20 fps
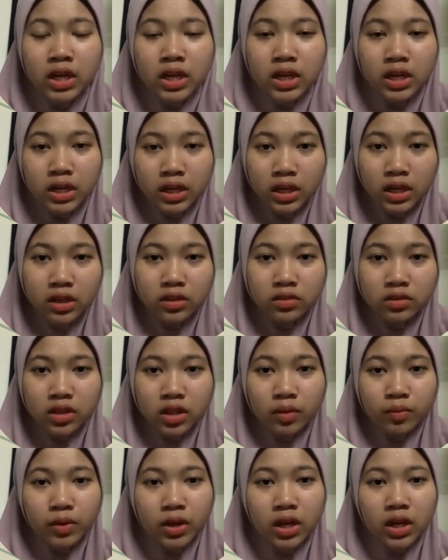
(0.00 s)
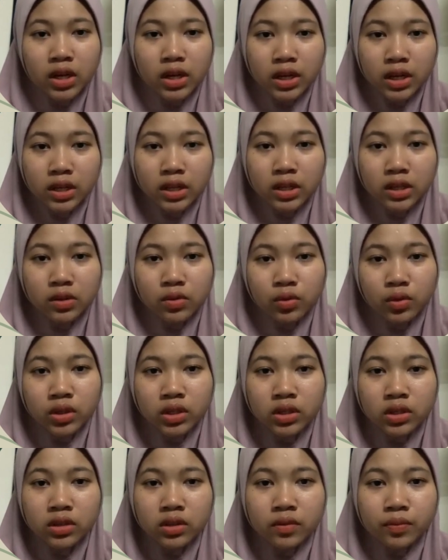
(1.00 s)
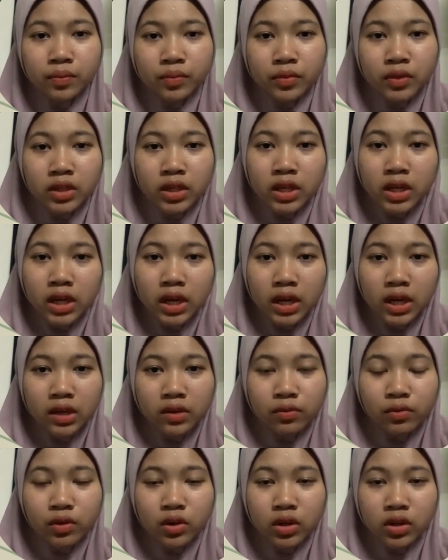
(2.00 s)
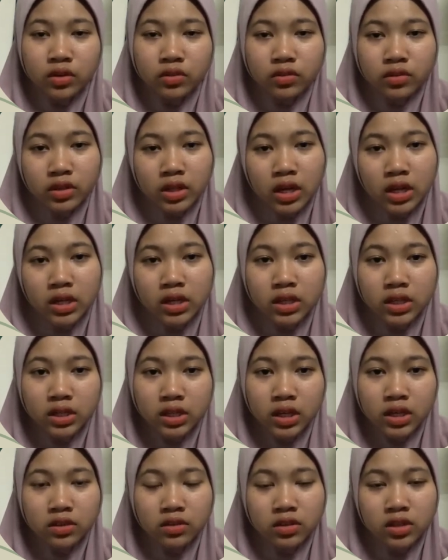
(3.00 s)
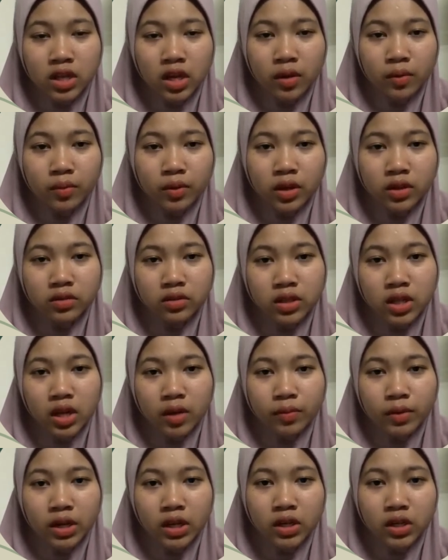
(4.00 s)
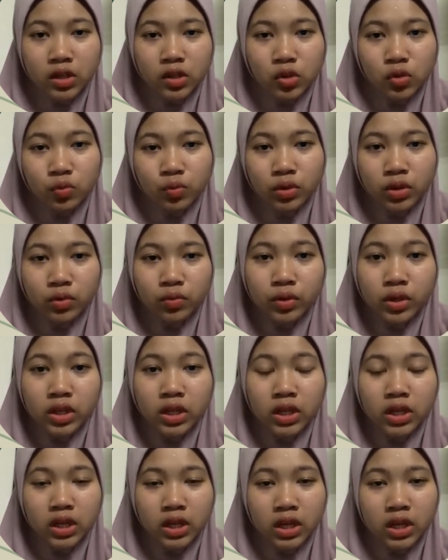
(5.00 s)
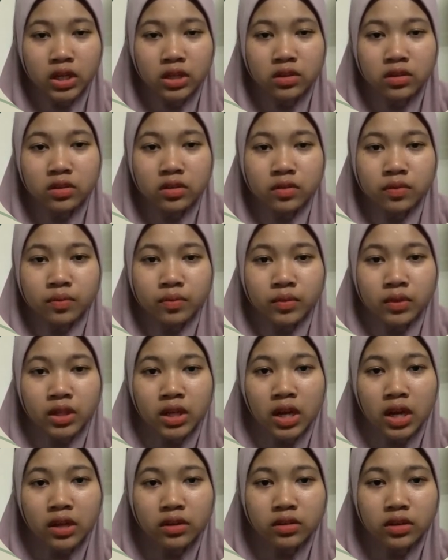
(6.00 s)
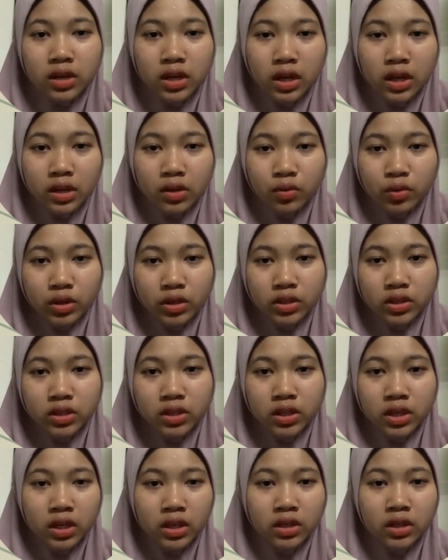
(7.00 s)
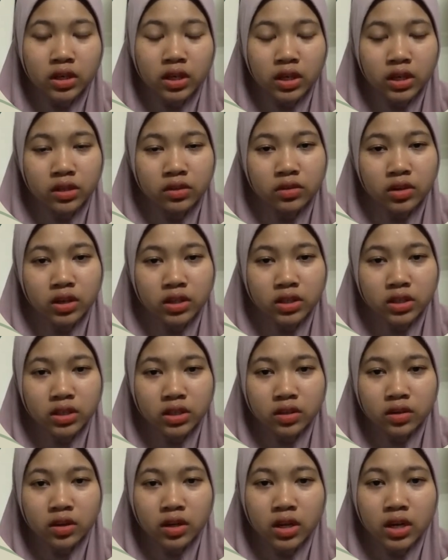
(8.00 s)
Next, HTML length equal and for start the HTML document with English as the language. Then head section.